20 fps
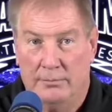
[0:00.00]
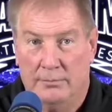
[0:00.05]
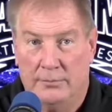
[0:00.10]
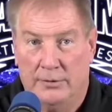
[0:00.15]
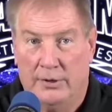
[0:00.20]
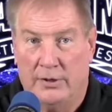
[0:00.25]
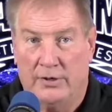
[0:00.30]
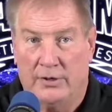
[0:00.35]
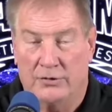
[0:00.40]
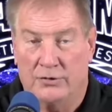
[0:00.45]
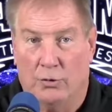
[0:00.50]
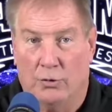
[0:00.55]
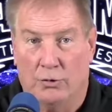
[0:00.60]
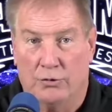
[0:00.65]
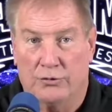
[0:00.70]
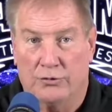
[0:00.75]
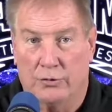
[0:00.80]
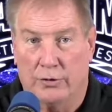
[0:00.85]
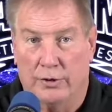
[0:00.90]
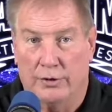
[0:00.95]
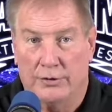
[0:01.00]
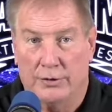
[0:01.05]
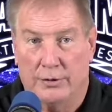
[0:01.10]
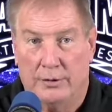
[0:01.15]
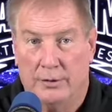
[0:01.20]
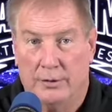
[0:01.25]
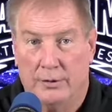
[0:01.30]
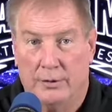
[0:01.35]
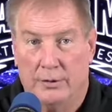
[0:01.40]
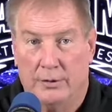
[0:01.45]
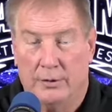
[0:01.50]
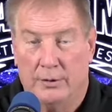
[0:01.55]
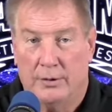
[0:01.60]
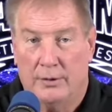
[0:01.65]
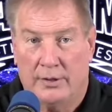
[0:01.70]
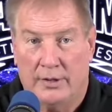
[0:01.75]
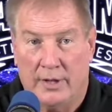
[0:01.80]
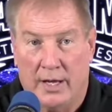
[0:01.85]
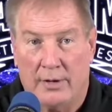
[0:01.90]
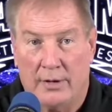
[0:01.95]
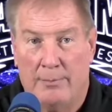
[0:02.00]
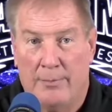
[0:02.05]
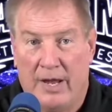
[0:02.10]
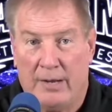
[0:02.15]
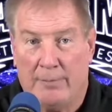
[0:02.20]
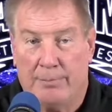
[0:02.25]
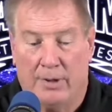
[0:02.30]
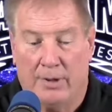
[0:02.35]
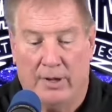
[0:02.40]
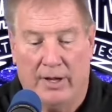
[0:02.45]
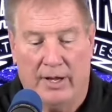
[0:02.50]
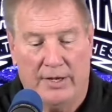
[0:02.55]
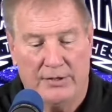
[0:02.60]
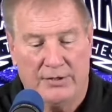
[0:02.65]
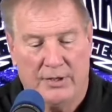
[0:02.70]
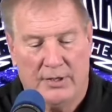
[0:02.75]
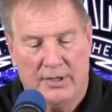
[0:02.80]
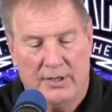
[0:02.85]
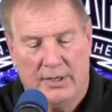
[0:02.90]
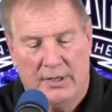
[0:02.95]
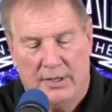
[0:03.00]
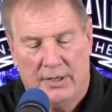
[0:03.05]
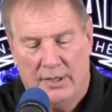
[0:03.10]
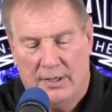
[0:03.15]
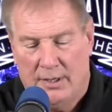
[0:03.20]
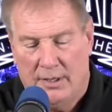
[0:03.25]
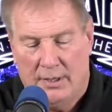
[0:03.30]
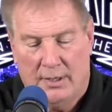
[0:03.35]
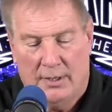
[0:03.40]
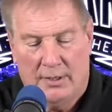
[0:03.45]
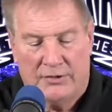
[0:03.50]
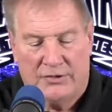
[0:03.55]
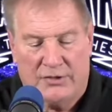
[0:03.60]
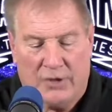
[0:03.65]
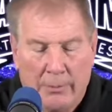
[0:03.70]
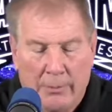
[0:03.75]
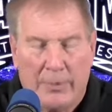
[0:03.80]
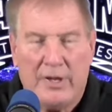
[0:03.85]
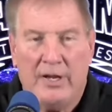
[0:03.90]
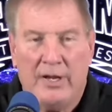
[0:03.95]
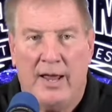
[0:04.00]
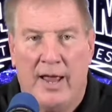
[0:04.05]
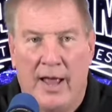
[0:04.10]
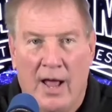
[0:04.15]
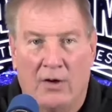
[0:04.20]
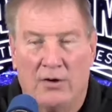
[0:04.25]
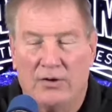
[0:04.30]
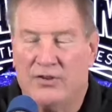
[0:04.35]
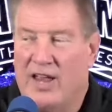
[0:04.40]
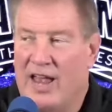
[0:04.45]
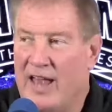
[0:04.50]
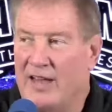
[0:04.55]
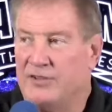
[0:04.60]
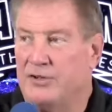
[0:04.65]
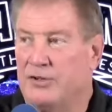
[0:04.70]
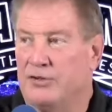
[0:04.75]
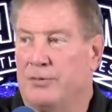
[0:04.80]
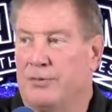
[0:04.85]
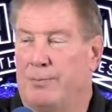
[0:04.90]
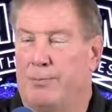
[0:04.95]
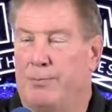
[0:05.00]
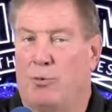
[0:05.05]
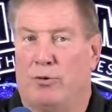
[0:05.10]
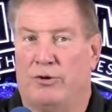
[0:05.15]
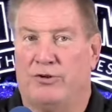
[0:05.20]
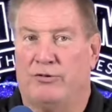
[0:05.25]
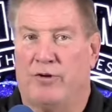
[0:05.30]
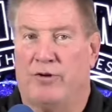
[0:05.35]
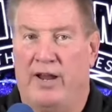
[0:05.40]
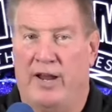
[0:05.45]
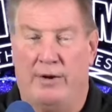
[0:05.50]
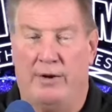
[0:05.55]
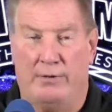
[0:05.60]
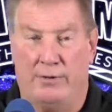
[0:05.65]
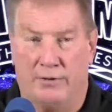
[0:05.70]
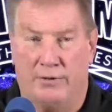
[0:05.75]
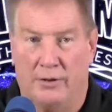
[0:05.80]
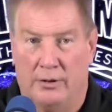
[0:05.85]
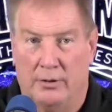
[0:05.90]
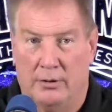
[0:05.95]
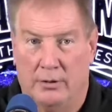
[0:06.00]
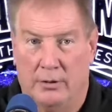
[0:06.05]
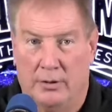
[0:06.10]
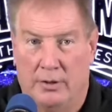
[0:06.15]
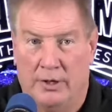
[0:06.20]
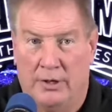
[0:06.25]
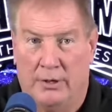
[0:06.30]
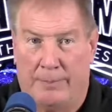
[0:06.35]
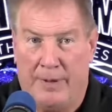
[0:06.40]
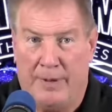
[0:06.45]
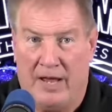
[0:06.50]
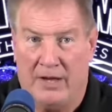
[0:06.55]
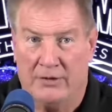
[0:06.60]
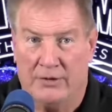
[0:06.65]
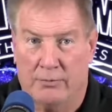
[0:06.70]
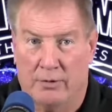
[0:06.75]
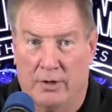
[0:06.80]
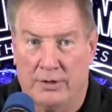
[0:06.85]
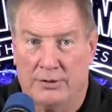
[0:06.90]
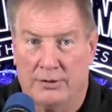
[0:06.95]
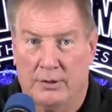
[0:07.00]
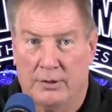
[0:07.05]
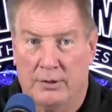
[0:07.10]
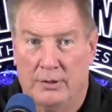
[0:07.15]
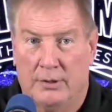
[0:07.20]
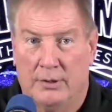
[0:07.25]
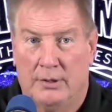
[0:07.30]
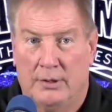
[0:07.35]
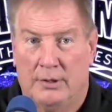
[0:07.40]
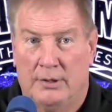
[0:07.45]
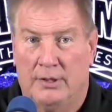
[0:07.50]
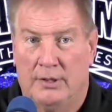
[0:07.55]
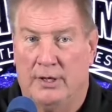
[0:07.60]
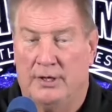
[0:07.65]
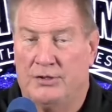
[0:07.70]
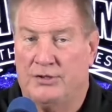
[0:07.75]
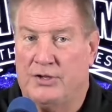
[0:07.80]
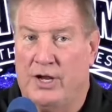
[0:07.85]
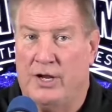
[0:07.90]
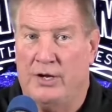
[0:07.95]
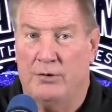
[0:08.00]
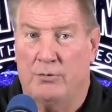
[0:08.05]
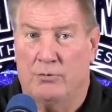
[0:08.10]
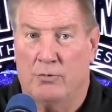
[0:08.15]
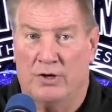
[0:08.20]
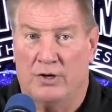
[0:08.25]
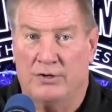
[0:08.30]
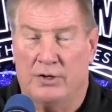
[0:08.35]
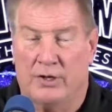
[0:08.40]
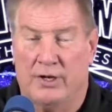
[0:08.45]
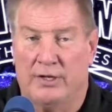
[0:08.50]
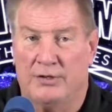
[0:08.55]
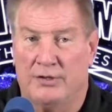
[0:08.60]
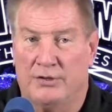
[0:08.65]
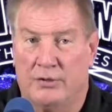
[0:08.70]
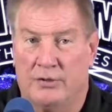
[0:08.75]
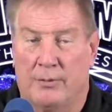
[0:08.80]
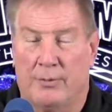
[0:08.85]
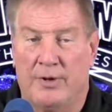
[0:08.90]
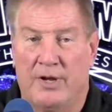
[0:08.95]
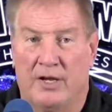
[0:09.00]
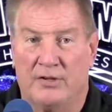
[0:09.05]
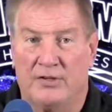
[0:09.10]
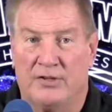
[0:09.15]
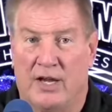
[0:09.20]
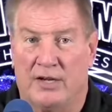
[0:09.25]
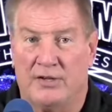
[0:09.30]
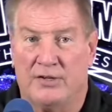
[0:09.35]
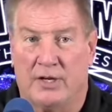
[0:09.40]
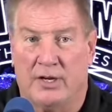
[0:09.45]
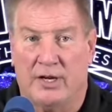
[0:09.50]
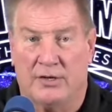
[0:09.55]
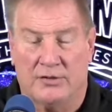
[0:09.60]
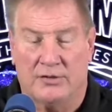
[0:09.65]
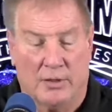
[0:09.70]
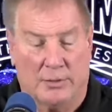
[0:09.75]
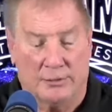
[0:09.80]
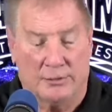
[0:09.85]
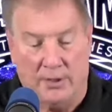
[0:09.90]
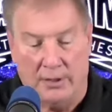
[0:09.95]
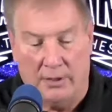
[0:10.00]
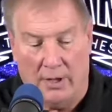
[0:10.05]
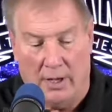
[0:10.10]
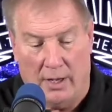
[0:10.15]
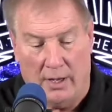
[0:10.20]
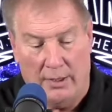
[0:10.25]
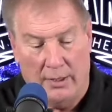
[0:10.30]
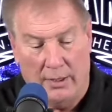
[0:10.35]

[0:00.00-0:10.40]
You gotta soul search. Got to make plays. Somebody else has to support Trey Hendrickson in the pass rush. You got to stay in your rush lanes, and somebody else has to get something done.